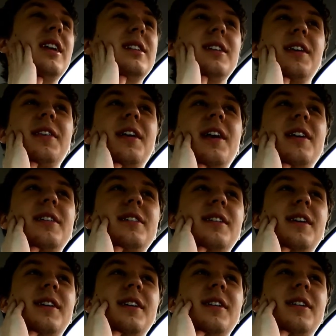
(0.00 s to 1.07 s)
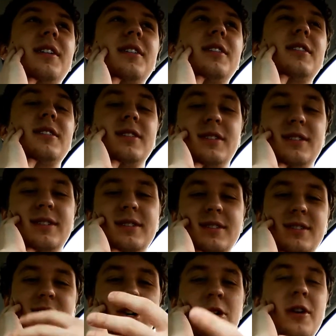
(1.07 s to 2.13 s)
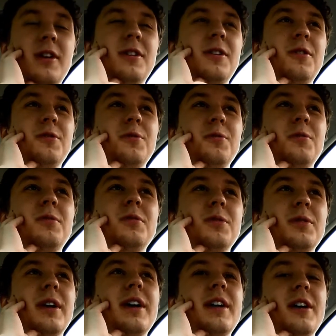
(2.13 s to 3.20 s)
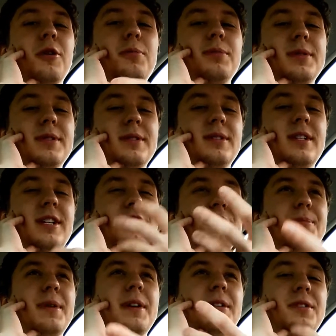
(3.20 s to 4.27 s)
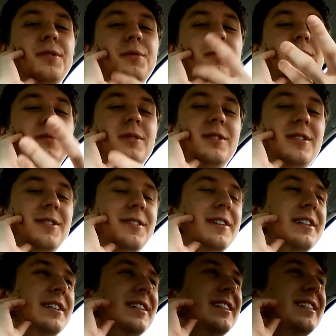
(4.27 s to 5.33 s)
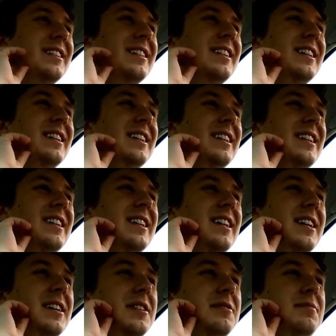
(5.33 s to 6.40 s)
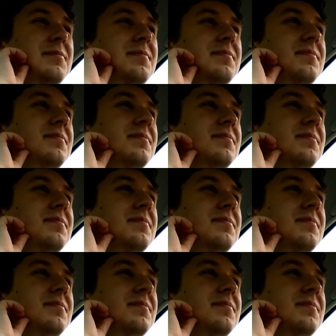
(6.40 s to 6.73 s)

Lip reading: it's like that. It's like talking to you so that it helps teach me too, right? I'm